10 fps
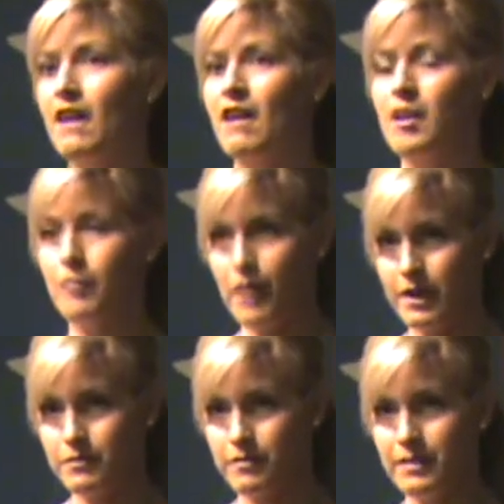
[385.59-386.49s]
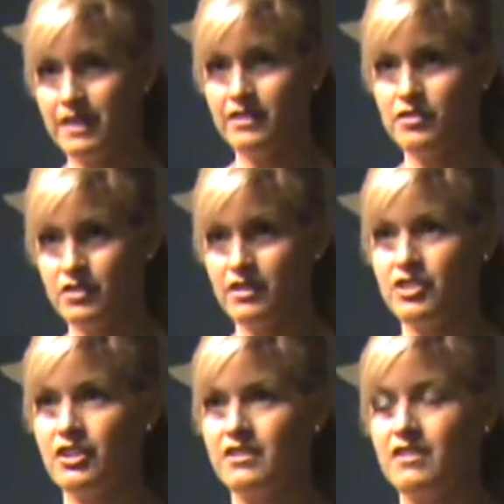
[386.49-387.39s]
He prayed with me as soon as I
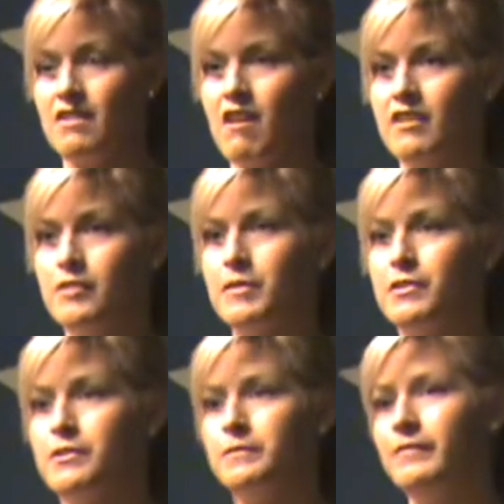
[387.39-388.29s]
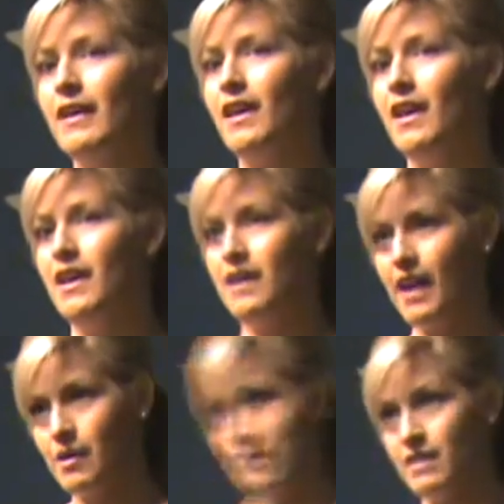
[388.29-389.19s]
checked into the hospital. He
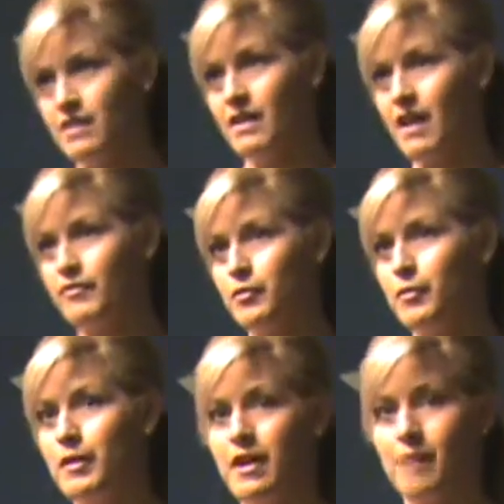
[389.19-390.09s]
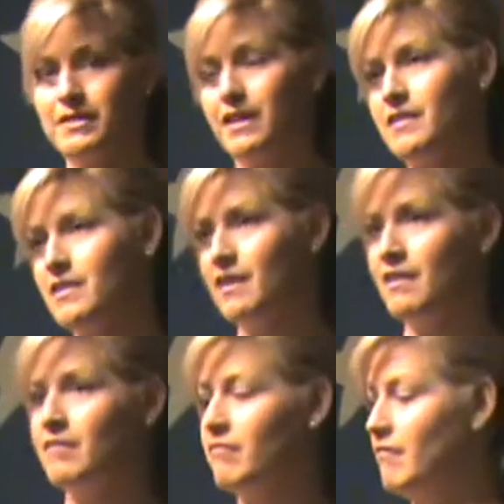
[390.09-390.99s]
came in after pre-op testing,
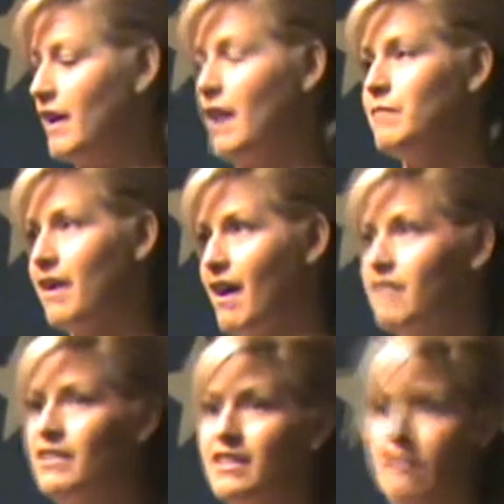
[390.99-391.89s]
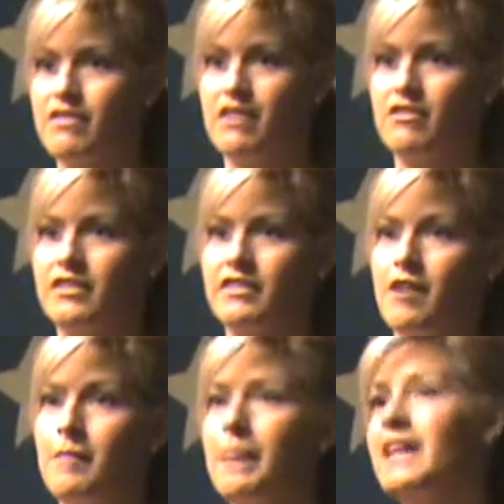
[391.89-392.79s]
and they had my IV and everything hooked
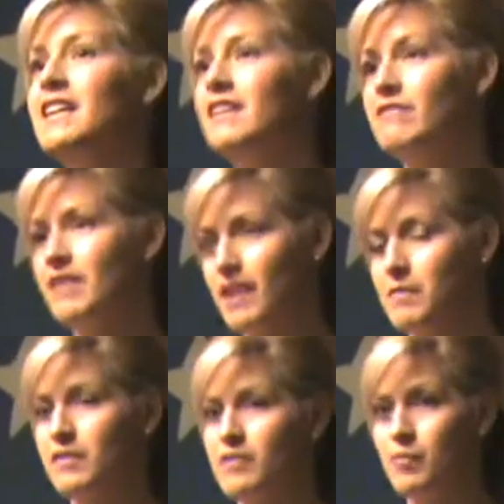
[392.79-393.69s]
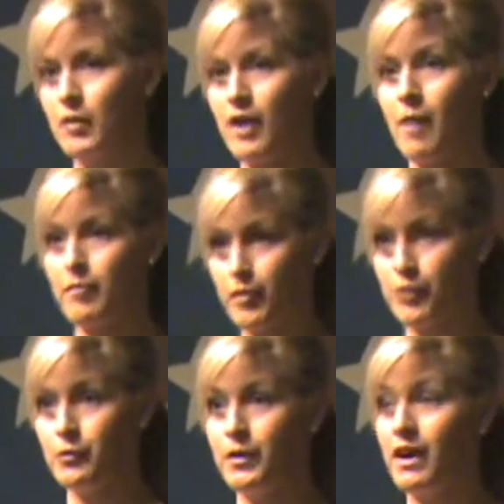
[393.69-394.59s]
up. Then he even came into the pre-op
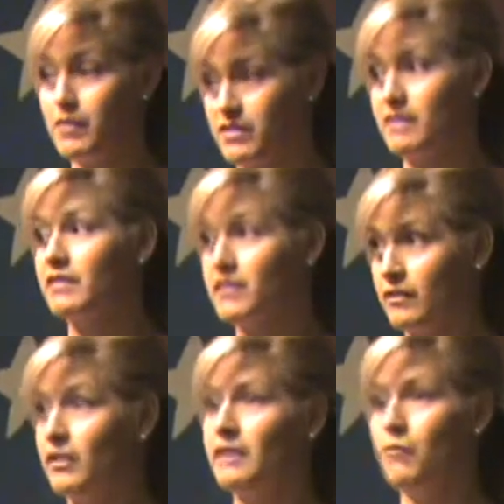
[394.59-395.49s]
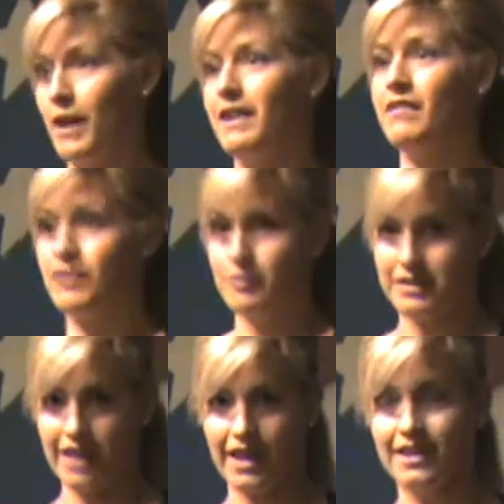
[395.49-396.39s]
room when I was literally waiting there to be
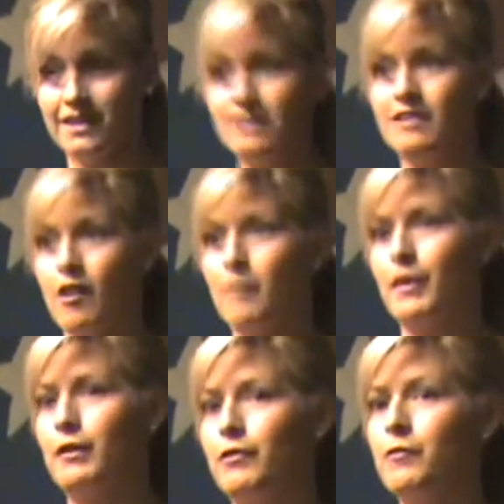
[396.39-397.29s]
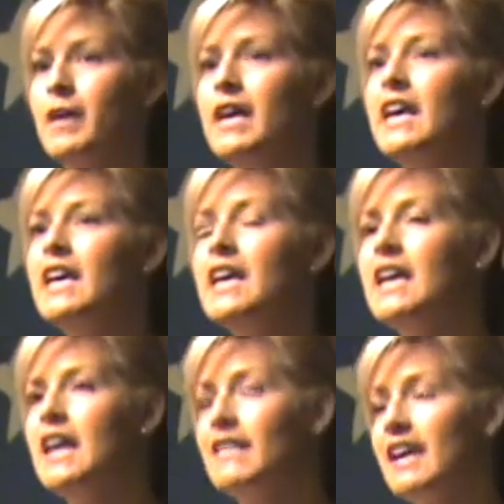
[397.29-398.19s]
taken into the operating room.
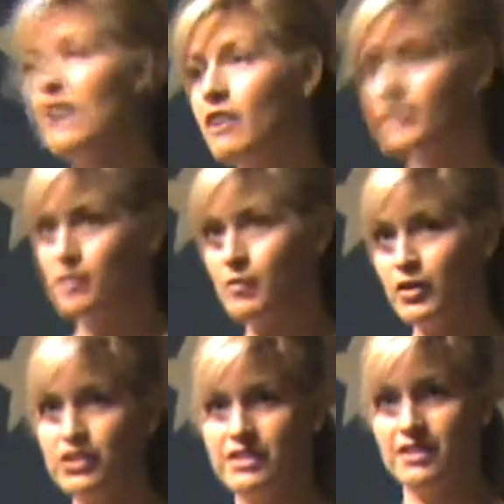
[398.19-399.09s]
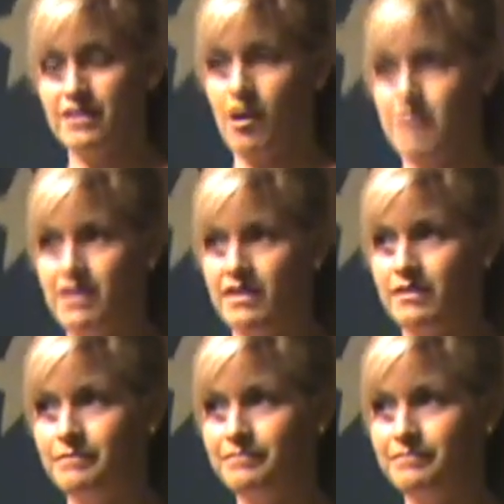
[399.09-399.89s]
And they had all these emergencies coming in.